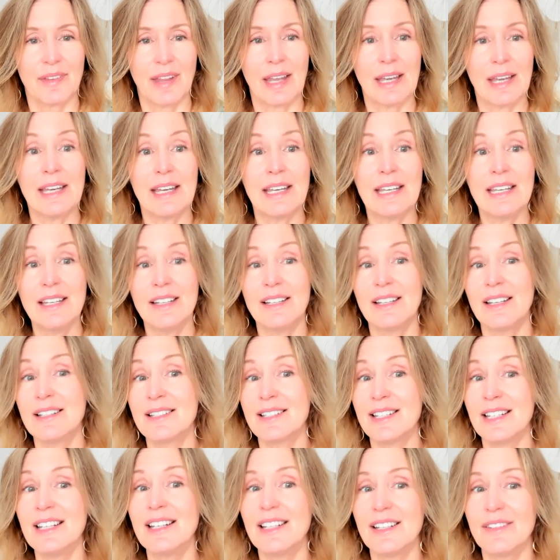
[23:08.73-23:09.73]
And it e-
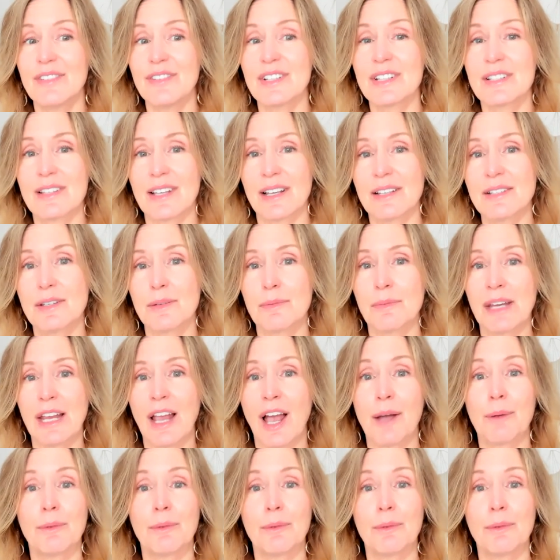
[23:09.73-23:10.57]
indeed even said to me,